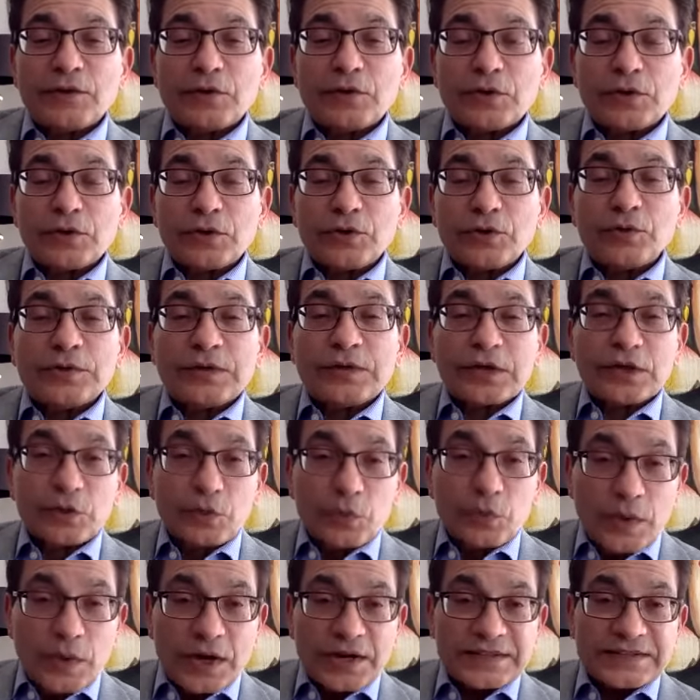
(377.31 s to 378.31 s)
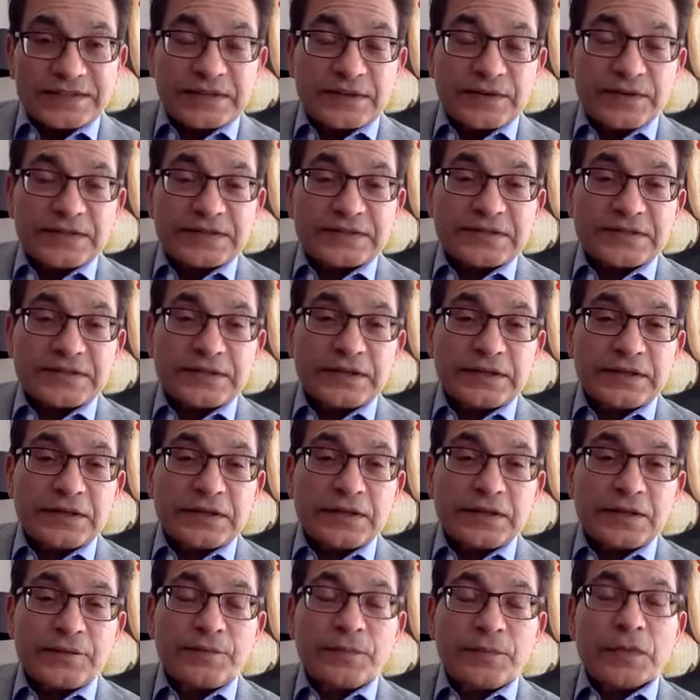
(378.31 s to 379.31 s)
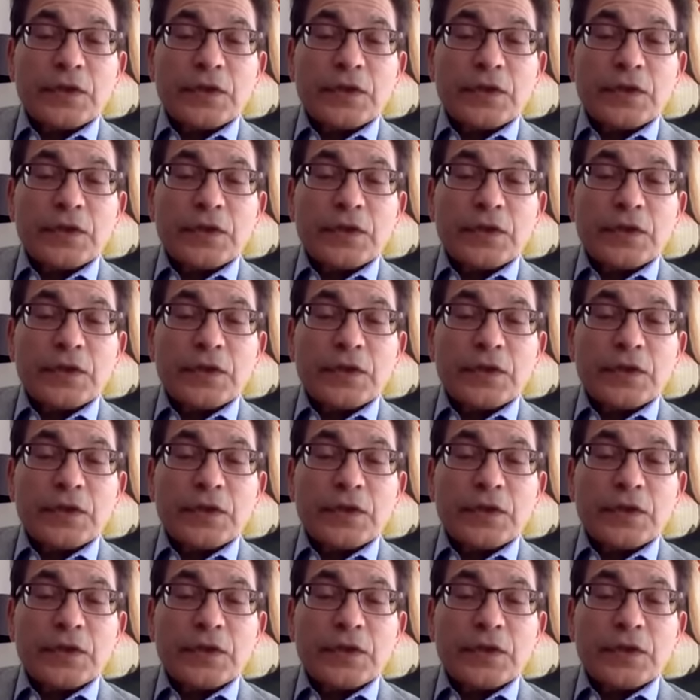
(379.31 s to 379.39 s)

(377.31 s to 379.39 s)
look, you take your work seriously,